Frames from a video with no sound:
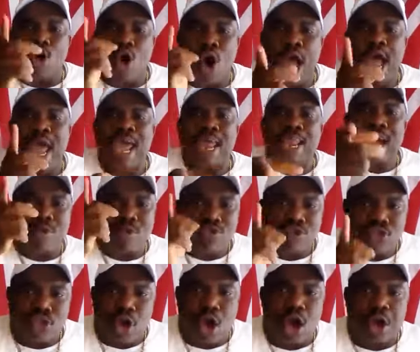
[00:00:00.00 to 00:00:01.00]
Go ahead and
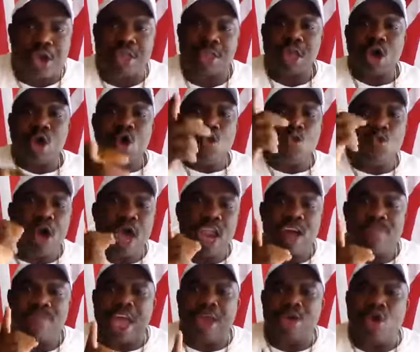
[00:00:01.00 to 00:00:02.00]
start it.
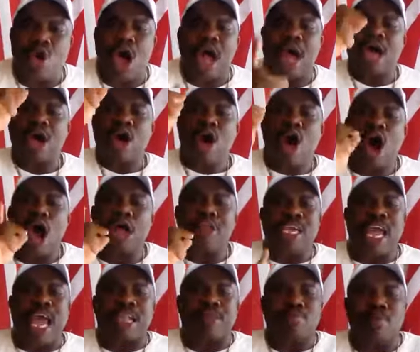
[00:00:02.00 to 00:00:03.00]
Wherever you are, all the
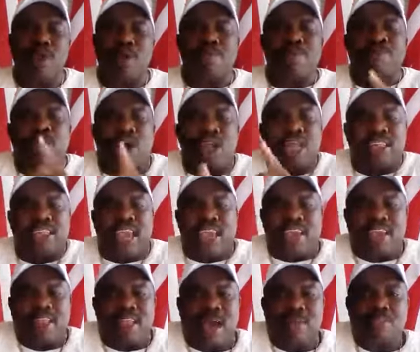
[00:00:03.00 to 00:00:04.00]
admin, before they
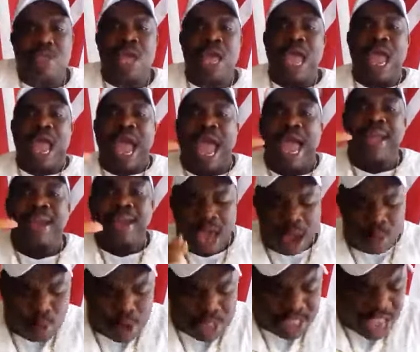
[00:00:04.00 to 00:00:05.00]
take it down. I
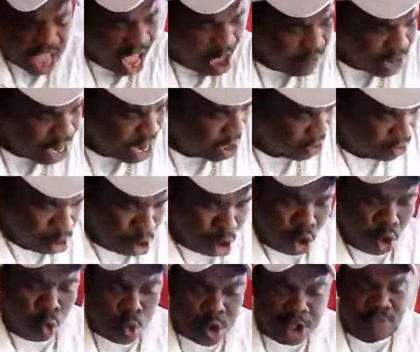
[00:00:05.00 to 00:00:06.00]
came with evidence,
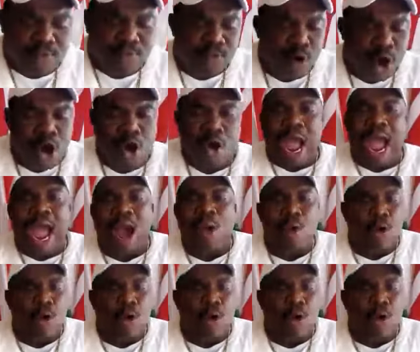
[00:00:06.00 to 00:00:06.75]
with phone. I